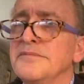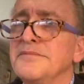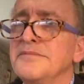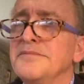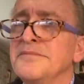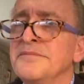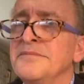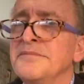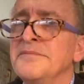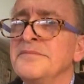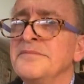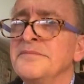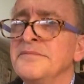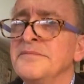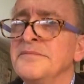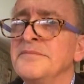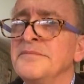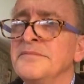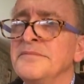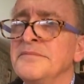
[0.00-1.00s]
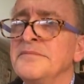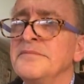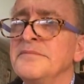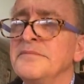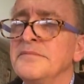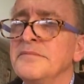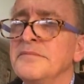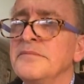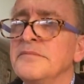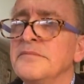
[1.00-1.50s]

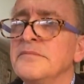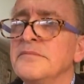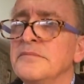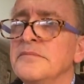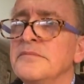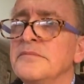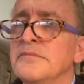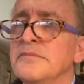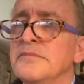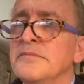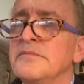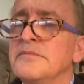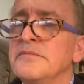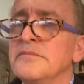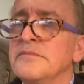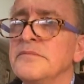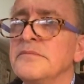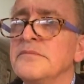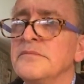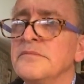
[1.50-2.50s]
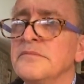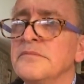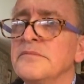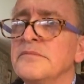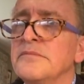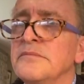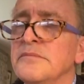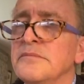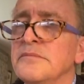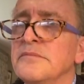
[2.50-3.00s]

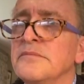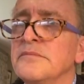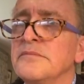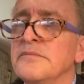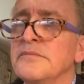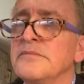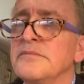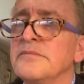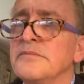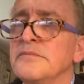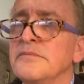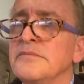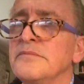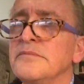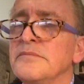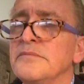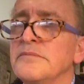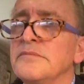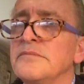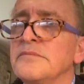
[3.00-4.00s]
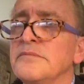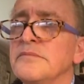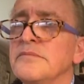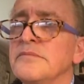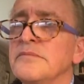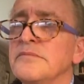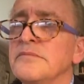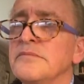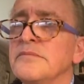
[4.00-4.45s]
The person shown says nothing.